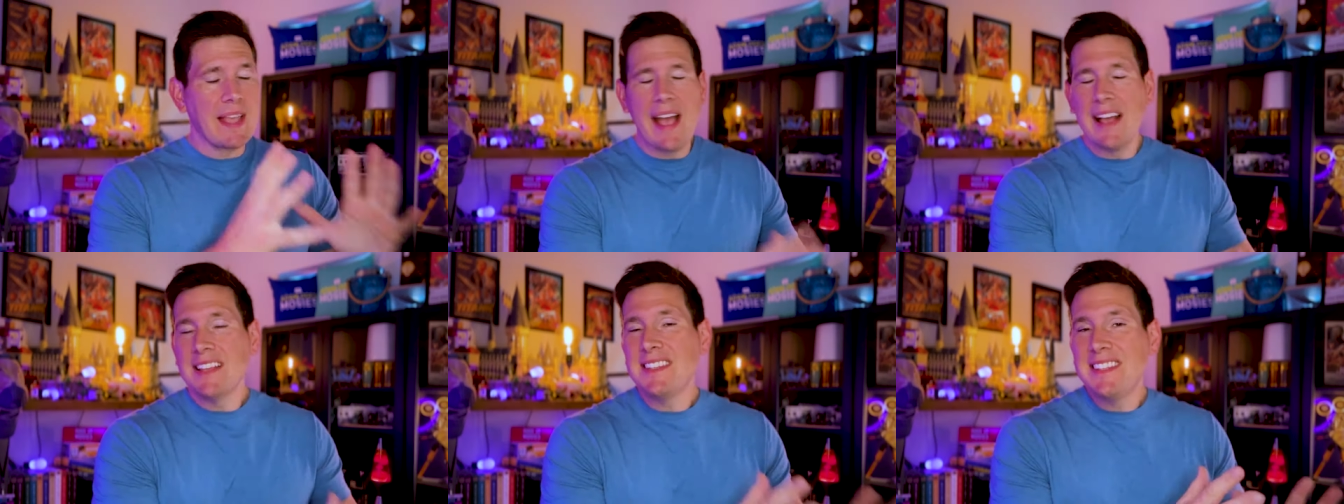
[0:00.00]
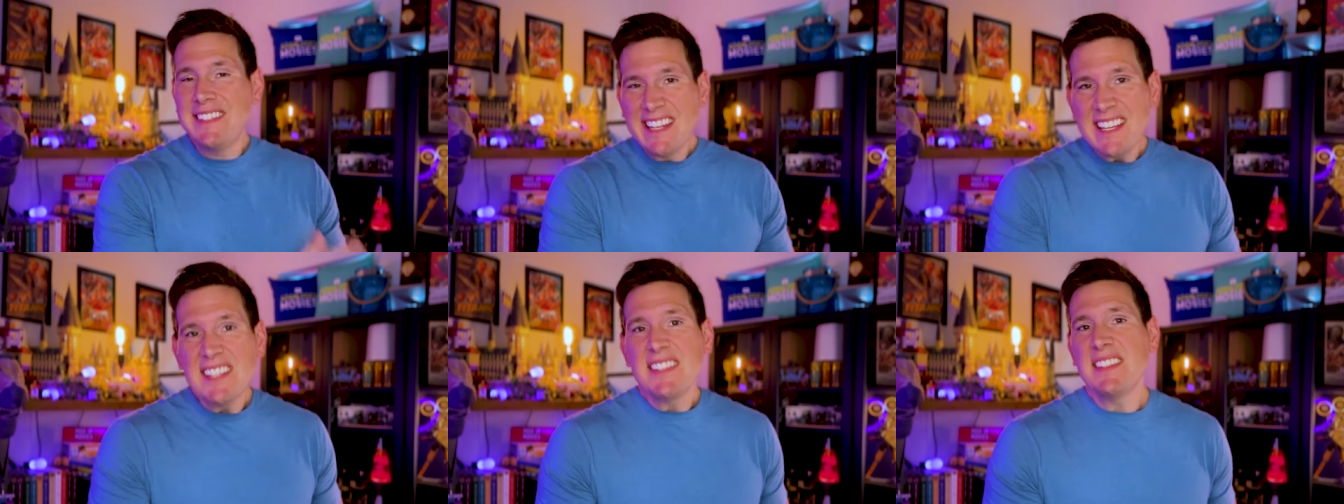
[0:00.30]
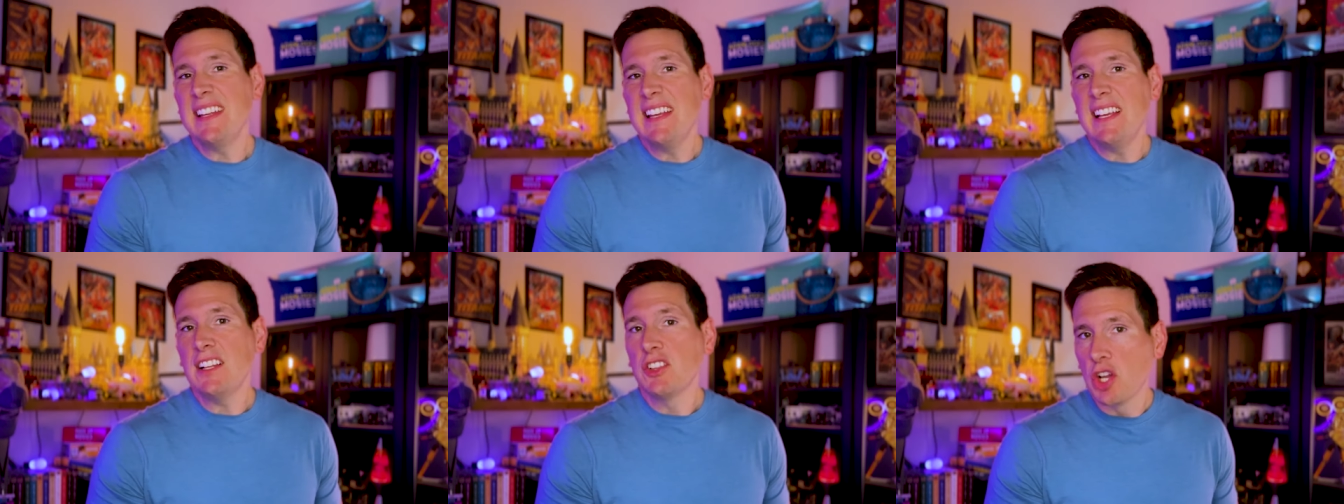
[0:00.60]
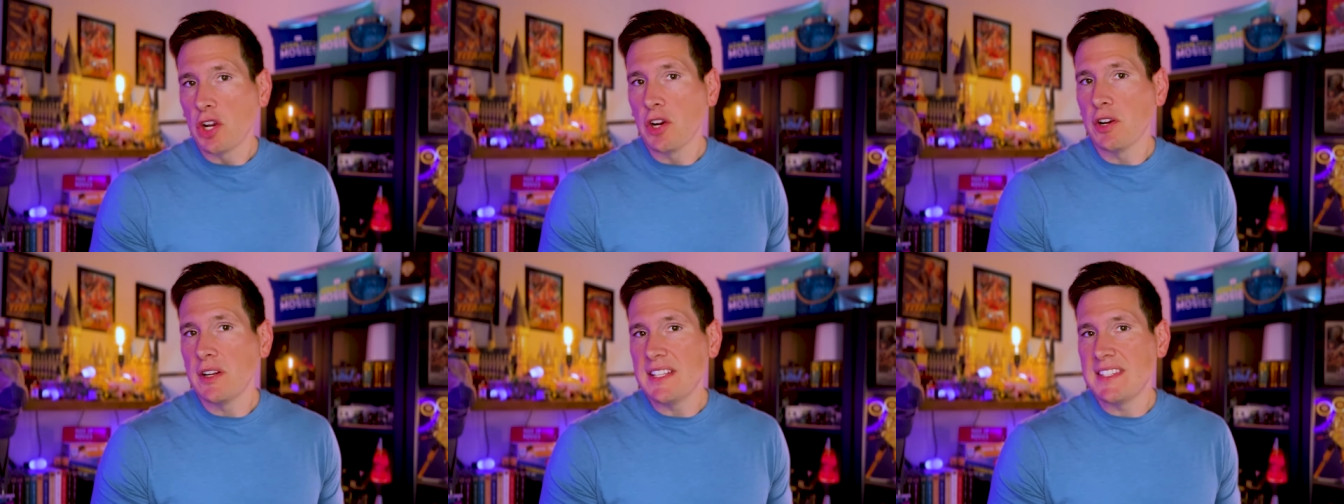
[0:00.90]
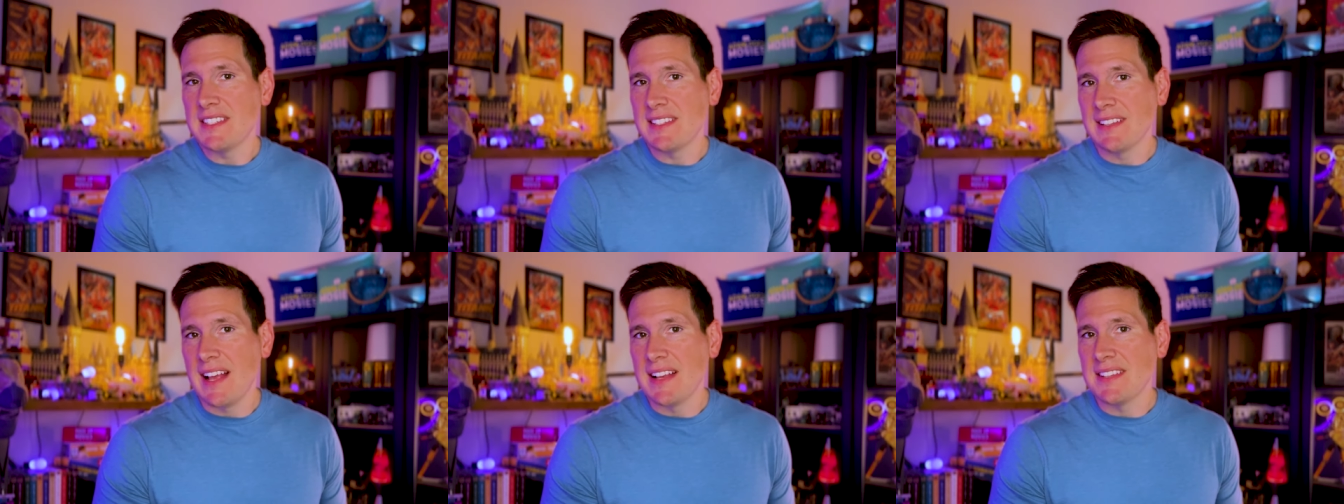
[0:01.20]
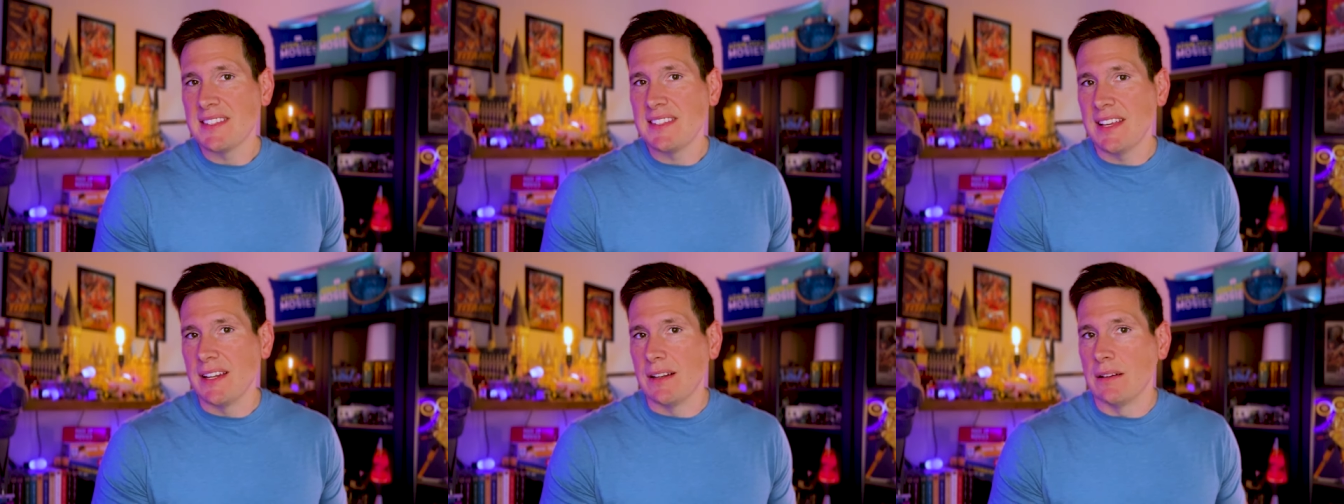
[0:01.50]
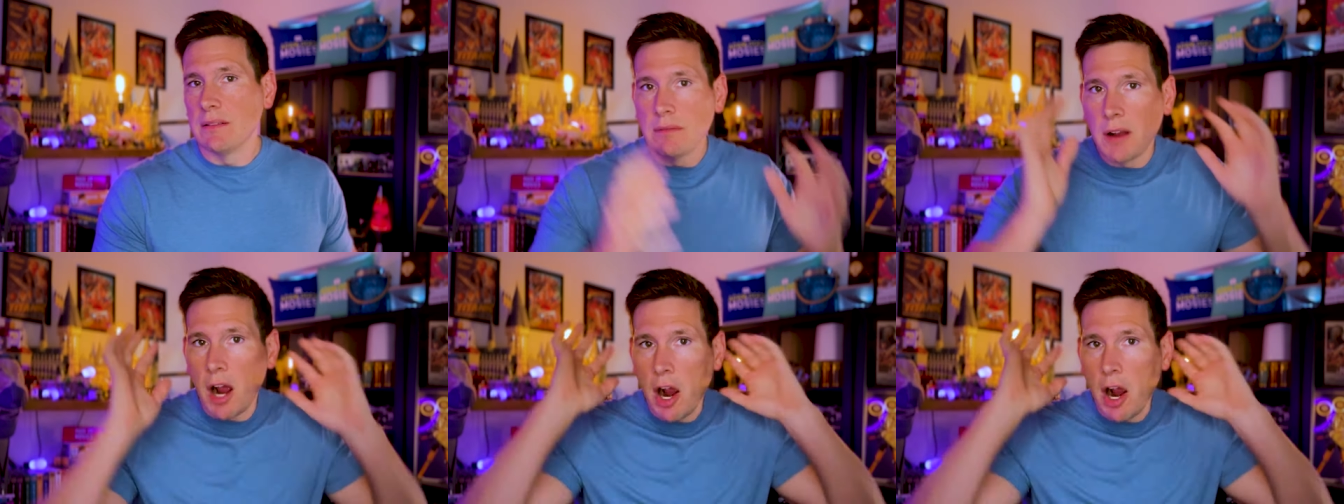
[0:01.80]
Has Disney learned its lesson?